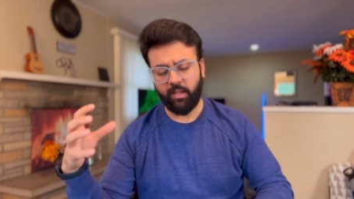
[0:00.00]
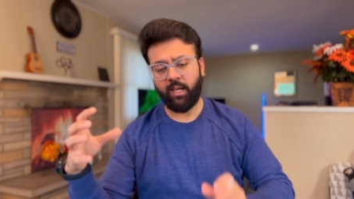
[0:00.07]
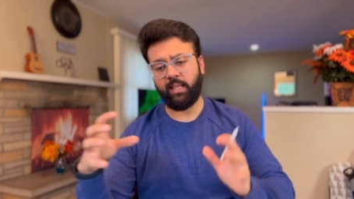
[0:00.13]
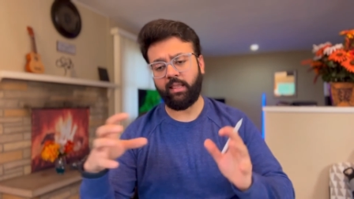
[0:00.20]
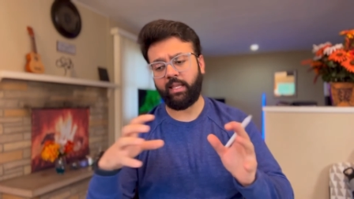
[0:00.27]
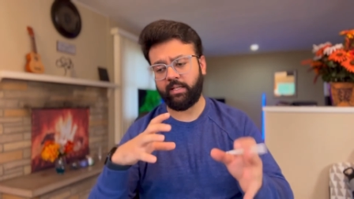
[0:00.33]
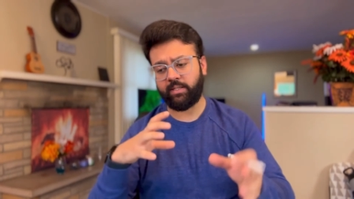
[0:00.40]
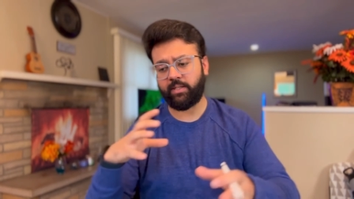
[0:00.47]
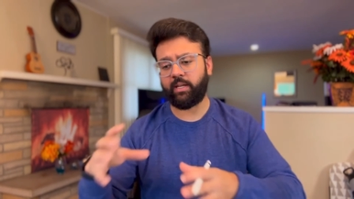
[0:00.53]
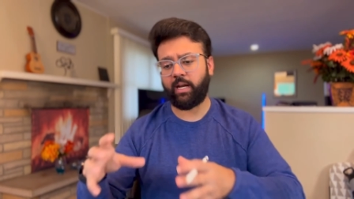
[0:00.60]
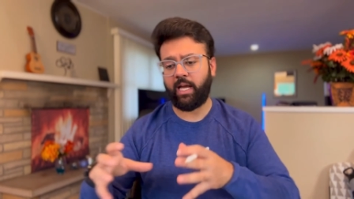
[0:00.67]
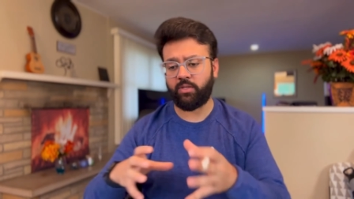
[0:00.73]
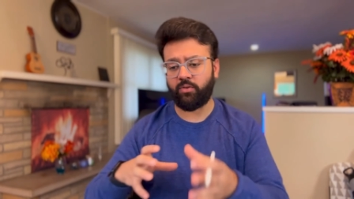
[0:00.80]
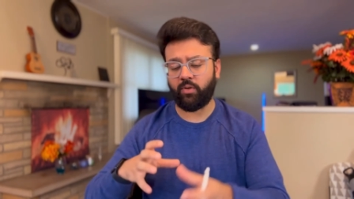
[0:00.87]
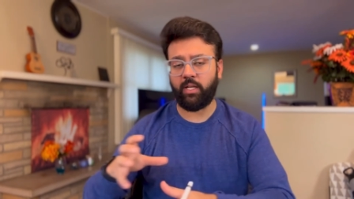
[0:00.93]
and that's
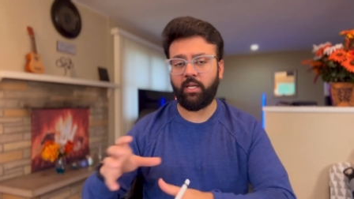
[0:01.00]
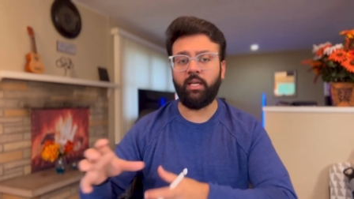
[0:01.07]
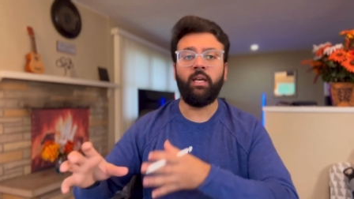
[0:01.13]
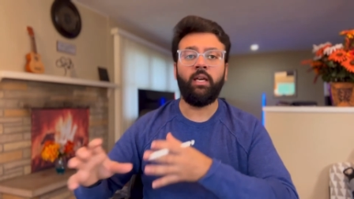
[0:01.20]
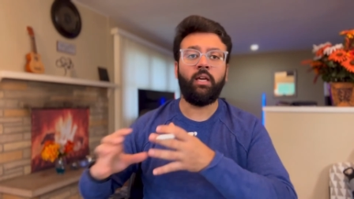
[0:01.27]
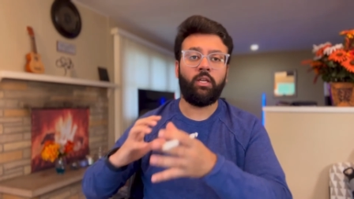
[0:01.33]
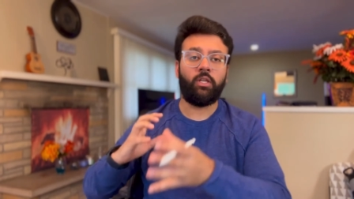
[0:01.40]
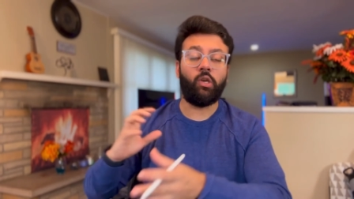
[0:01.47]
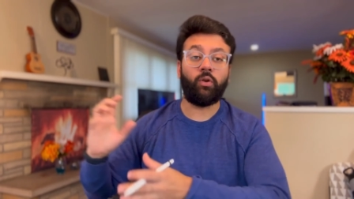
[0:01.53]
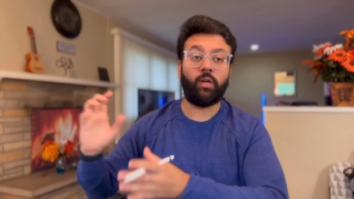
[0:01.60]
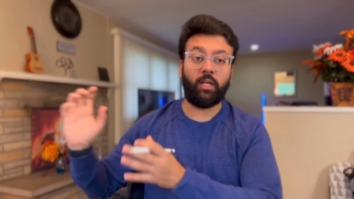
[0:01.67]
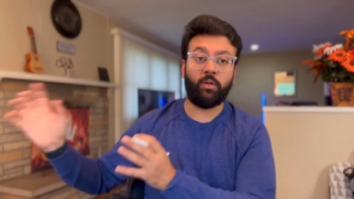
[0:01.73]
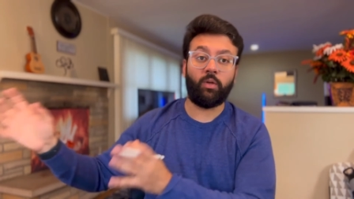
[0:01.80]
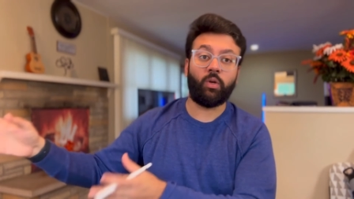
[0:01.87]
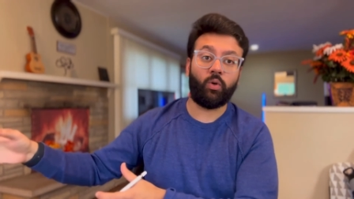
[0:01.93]
gradually you
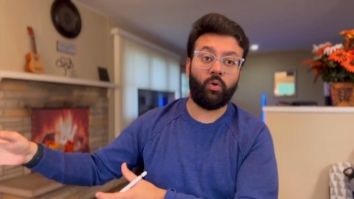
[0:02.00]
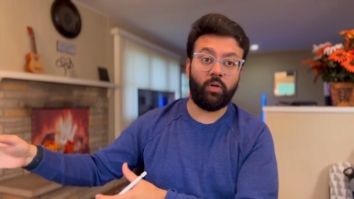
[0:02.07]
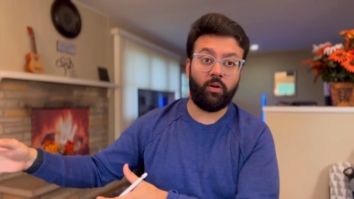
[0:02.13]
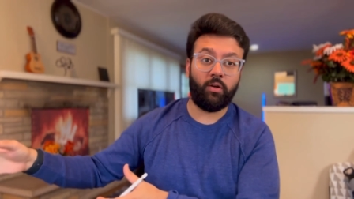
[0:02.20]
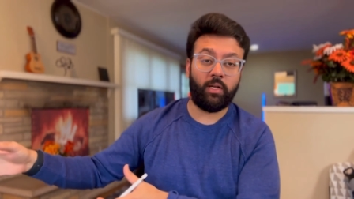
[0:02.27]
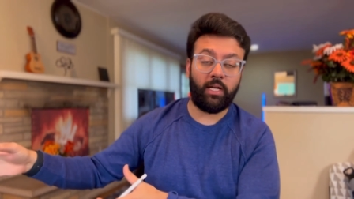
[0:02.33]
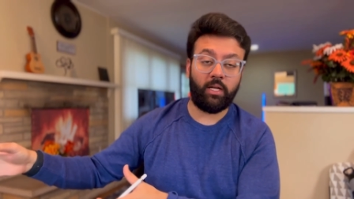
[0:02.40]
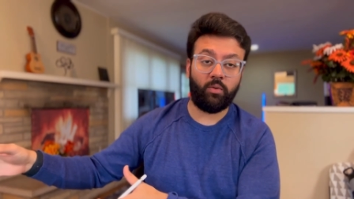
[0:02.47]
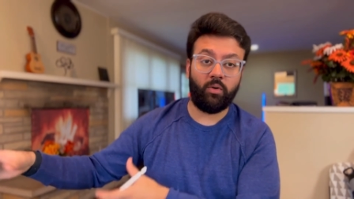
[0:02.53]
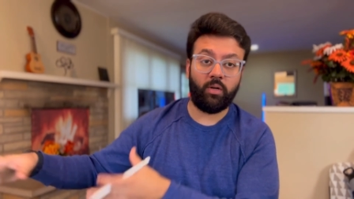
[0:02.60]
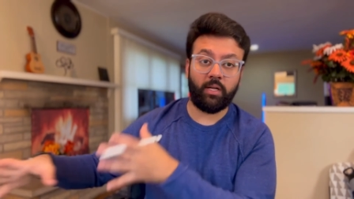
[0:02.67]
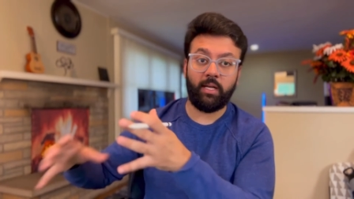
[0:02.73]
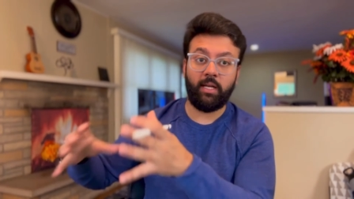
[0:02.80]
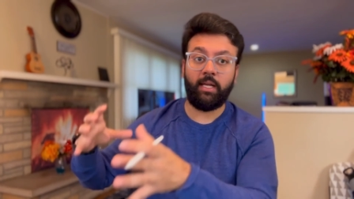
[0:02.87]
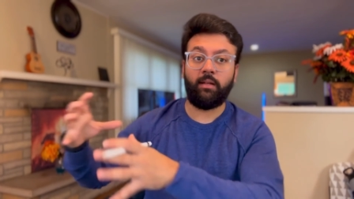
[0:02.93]
can grow your
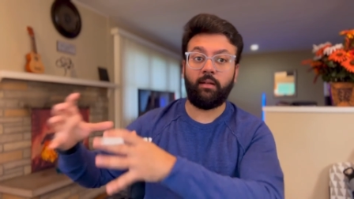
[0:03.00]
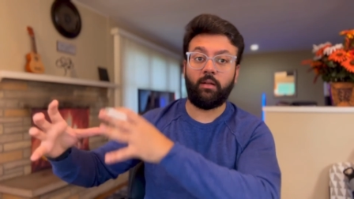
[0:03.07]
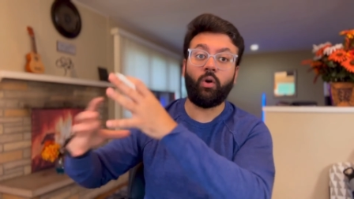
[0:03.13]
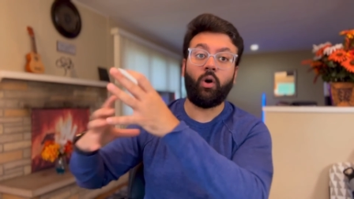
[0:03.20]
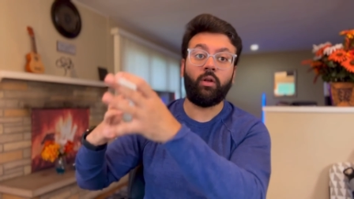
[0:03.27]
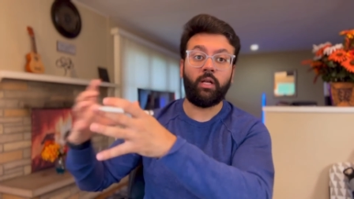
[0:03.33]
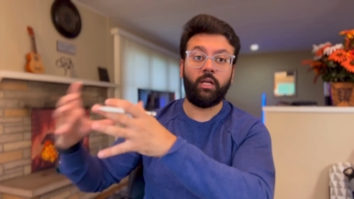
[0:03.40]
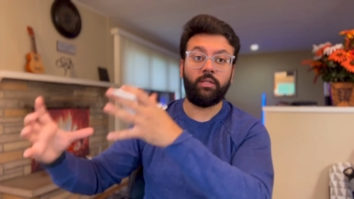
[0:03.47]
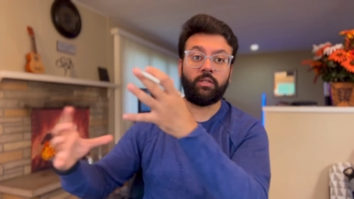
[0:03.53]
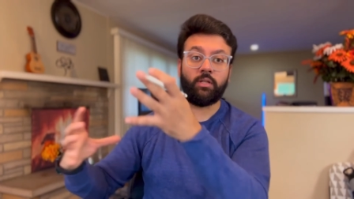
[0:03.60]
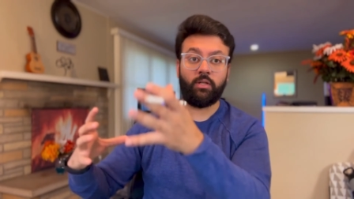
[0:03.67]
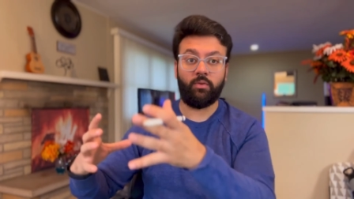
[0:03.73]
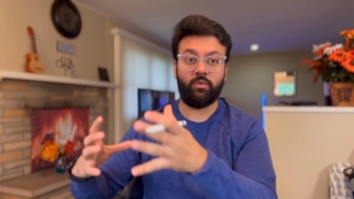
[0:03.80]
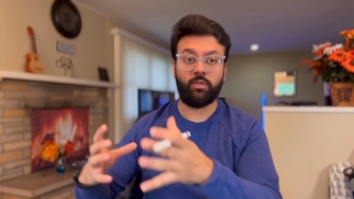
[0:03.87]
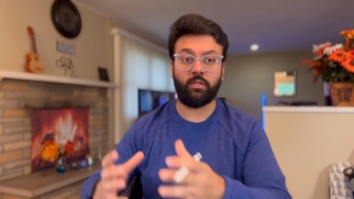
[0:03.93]
network in
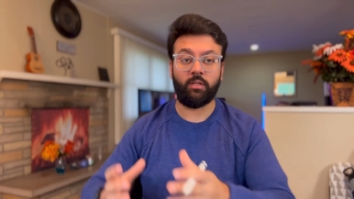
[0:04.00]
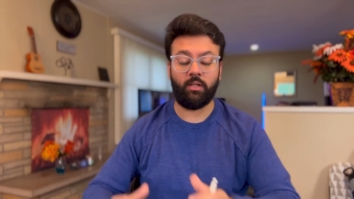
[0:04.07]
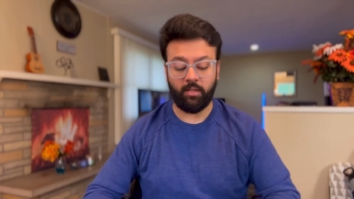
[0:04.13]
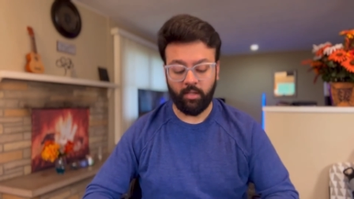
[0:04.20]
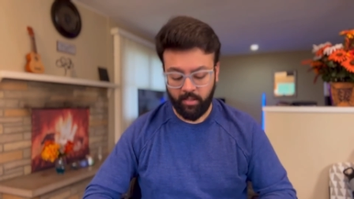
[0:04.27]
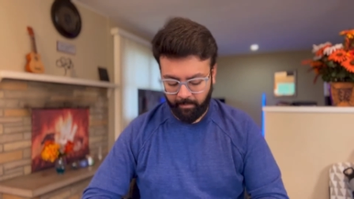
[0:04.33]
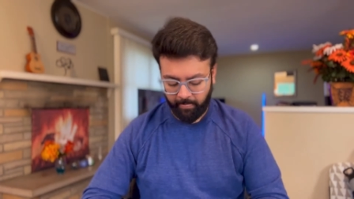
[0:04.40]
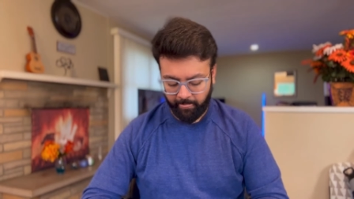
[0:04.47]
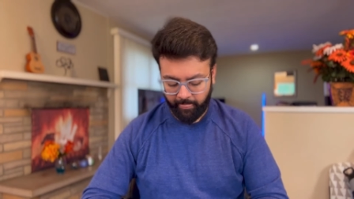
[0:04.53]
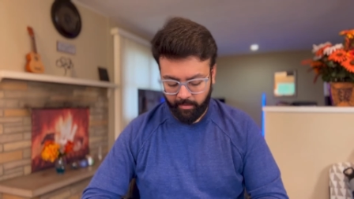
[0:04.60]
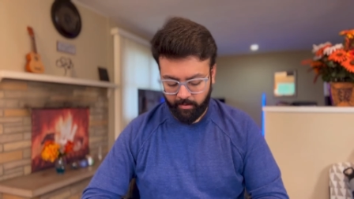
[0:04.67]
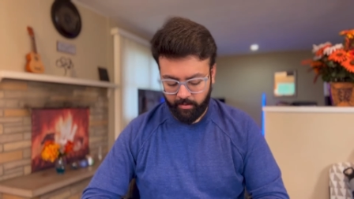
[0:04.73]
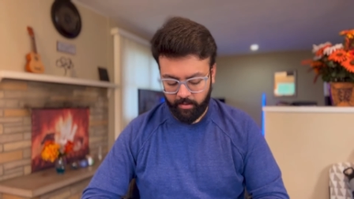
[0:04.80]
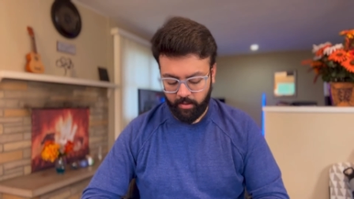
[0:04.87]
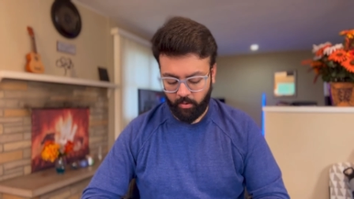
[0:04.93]
non-institutional,
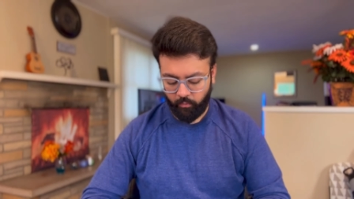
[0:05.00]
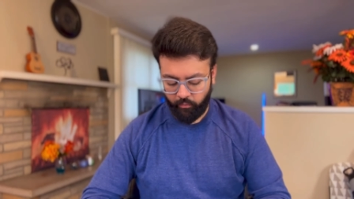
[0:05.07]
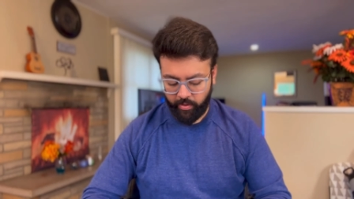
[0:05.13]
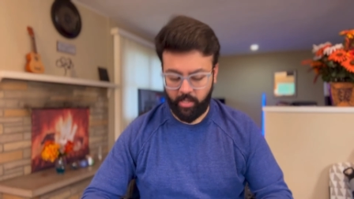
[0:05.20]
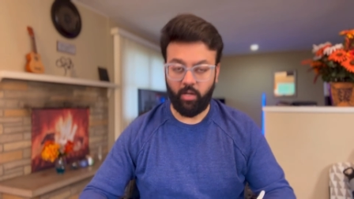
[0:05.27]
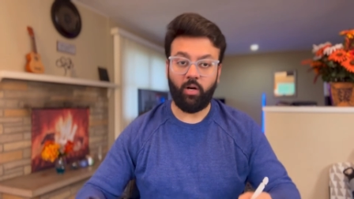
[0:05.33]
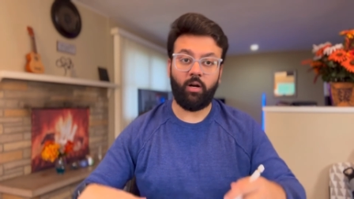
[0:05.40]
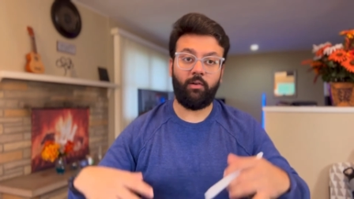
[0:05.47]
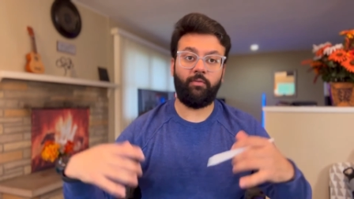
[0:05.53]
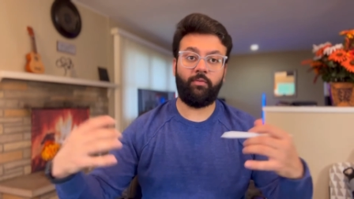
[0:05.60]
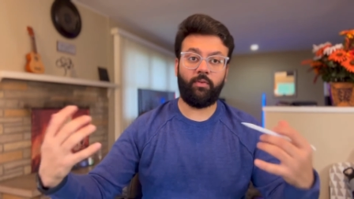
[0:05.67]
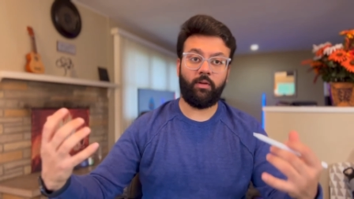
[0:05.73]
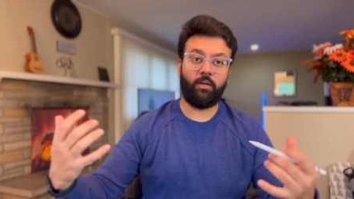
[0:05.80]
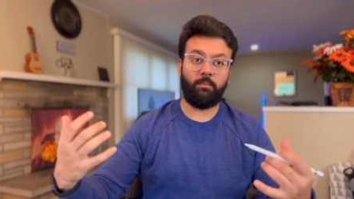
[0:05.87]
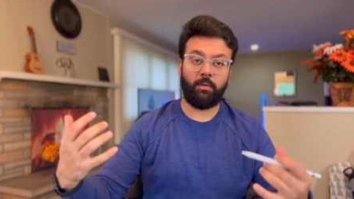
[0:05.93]
you know, way
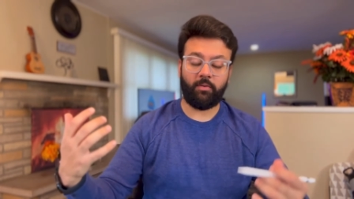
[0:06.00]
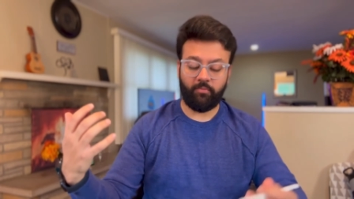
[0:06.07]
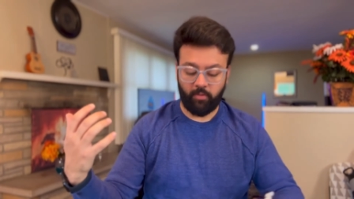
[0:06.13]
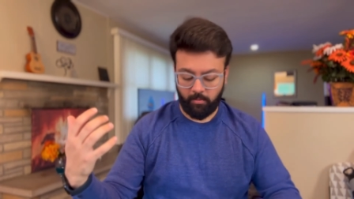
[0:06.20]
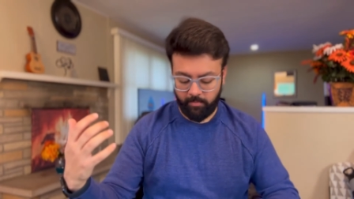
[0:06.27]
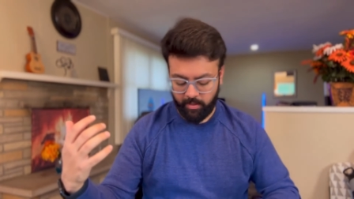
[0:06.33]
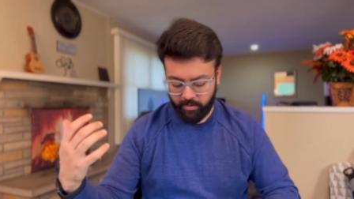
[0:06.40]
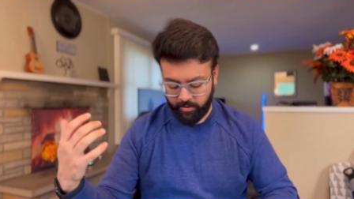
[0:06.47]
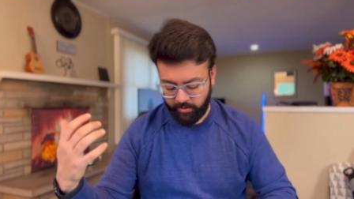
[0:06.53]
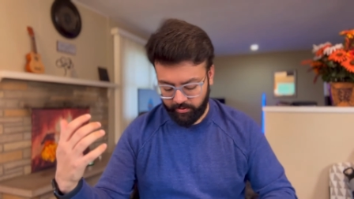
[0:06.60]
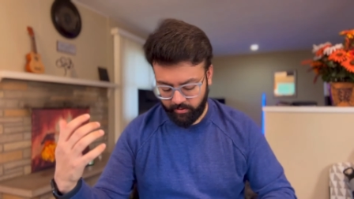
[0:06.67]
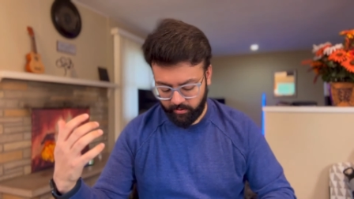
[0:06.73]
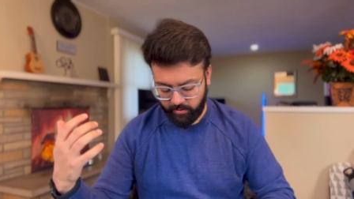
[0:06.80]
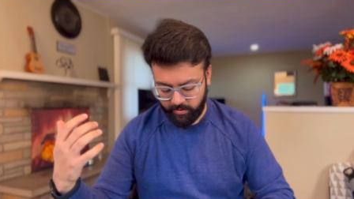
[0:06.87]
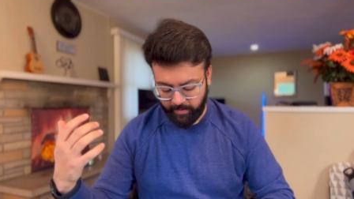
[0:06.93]
of performing
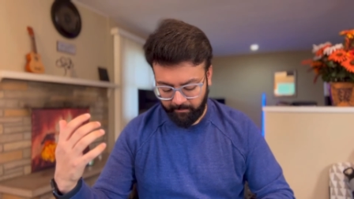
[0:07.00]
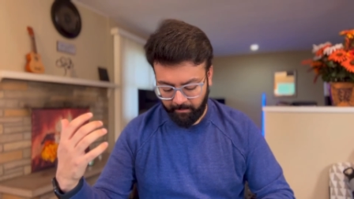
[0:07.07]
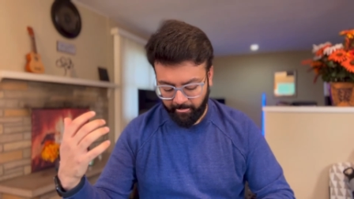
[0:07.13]
research.